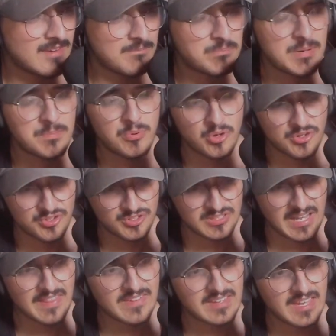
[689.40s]
If people
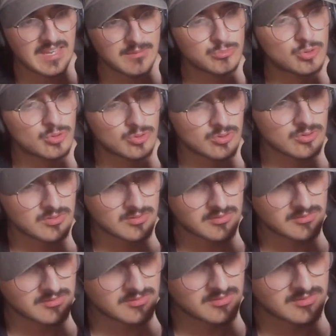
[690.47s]
understand the game more,
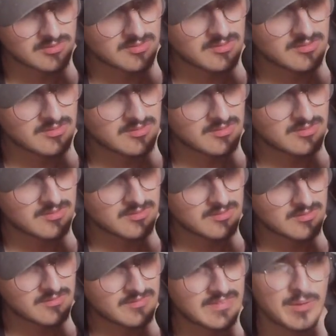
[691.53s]

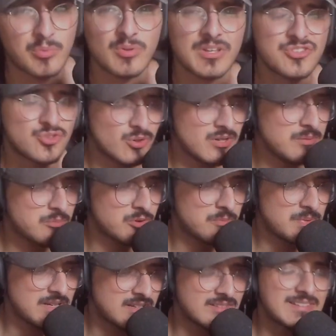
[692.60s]
they will enjoy more
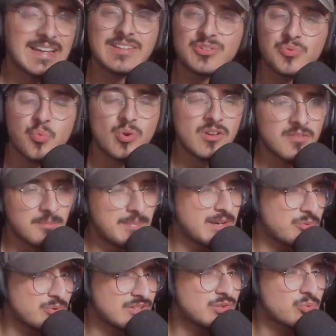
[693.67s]
because that's one of the
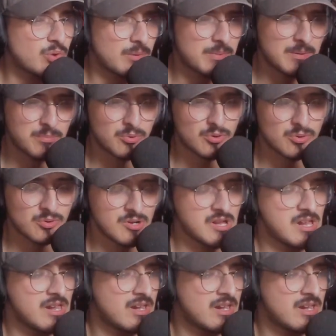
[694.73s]
big reasons why people don't